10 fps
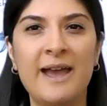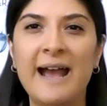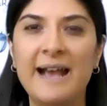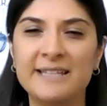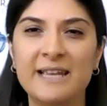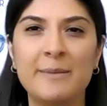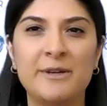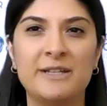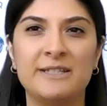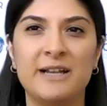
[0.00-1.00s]
asking them
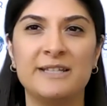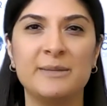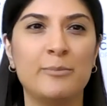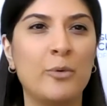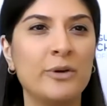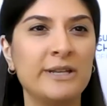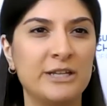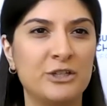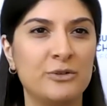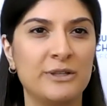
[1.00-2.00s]
to discuss important
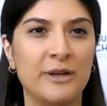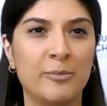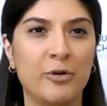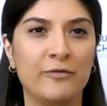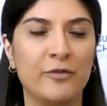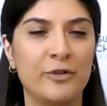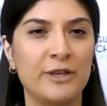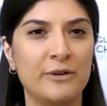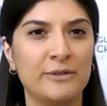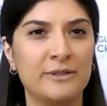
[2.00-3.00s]
issues in their
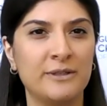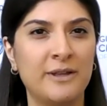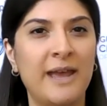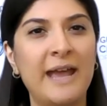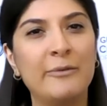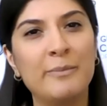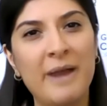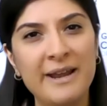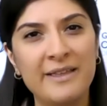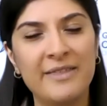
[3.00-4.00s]
portfolios and
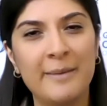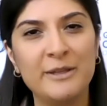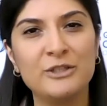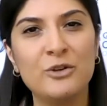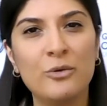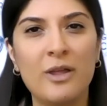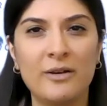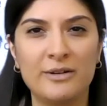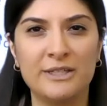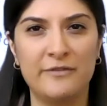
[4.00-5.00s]
reminding them it's no
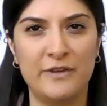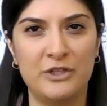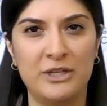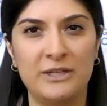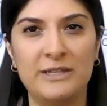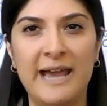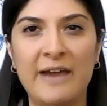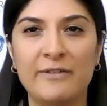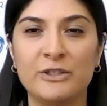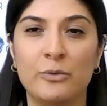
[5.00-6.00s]
longer sufficient to
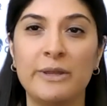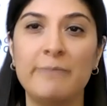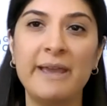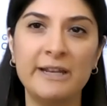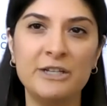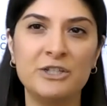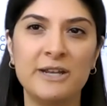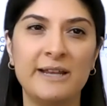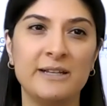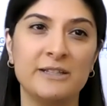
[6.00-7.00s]
have us only managed
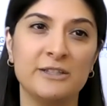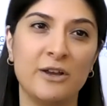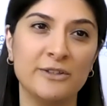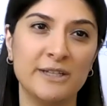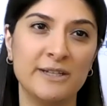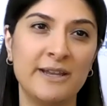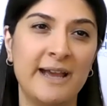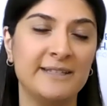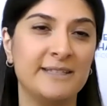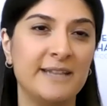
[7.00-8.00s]
and consulted
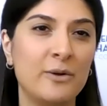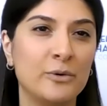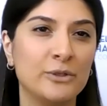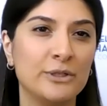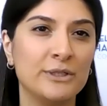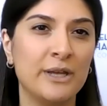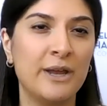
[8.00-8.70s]
as stakeholders,